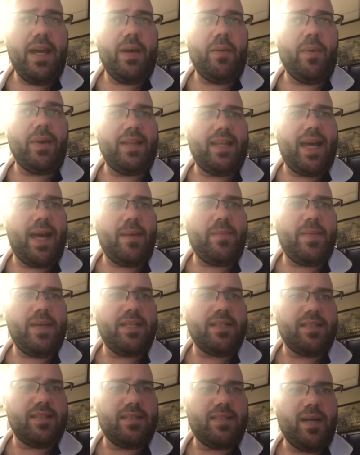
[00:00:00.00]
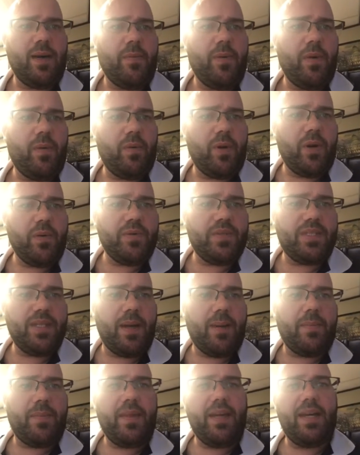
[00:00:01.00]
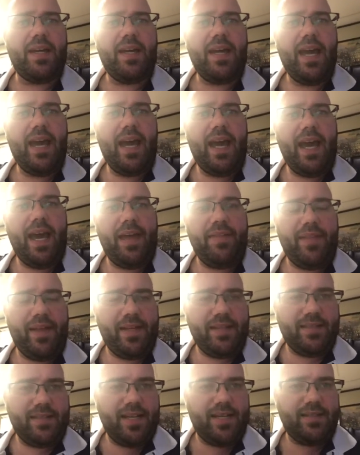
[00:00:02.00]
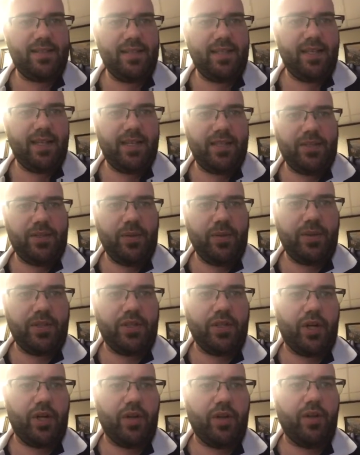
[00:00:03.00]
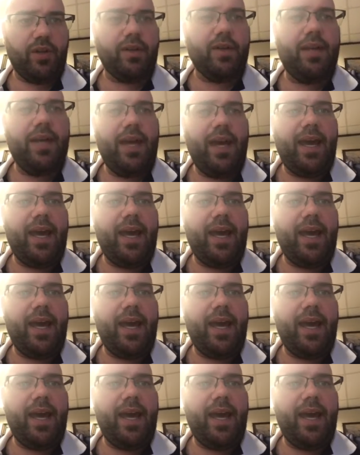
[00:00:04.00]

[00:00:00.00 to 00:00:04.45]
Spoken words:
What that means is someone wrote something and they sent it into a journal,